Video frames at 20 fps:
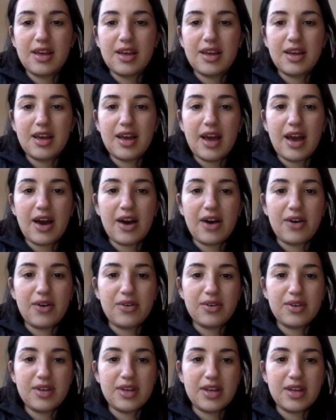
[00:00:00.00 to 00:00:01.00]

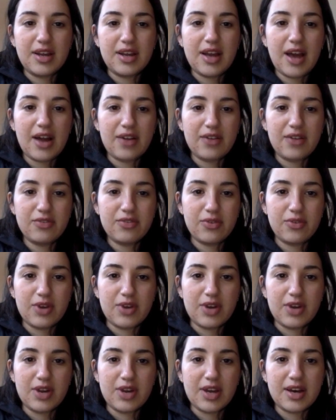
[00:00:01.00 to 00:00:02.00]
out in
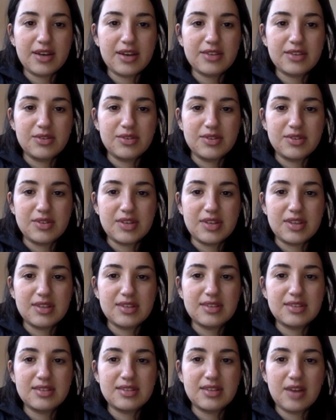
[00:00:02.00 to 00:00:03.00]
California, so it was in the
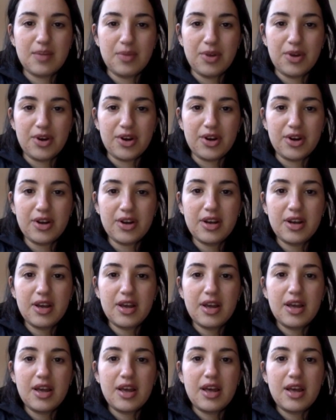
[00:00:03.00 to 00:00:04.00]
summer,
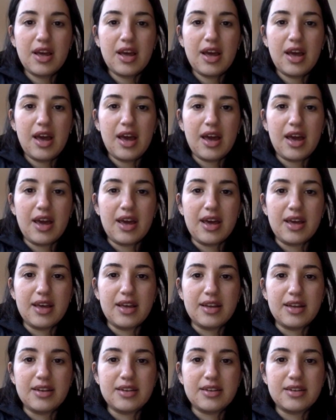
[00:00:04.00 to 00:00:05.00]

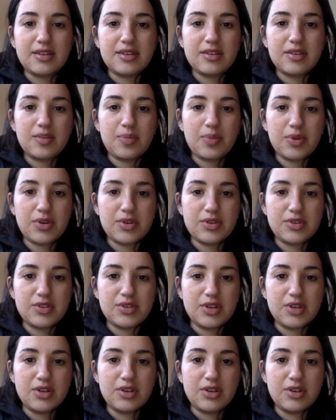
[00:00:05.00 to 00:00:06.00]
and the
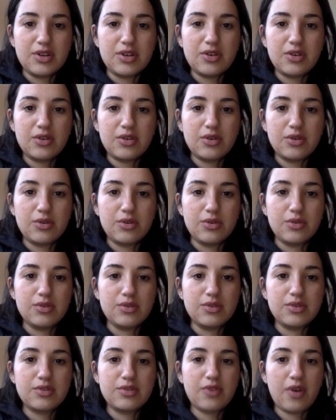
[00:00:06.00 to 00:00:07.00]
person
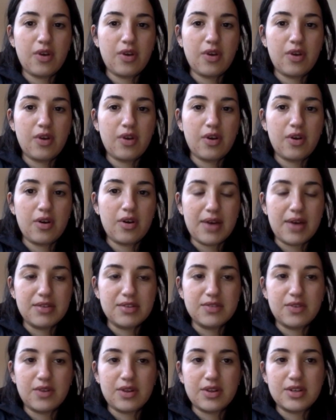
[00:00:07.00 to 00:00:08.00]
whose farm I was
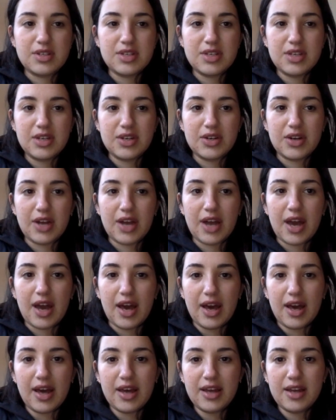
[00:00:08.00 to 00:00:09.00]
volunteering
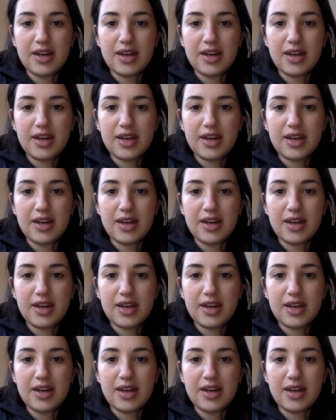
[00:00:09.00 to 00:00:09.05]
at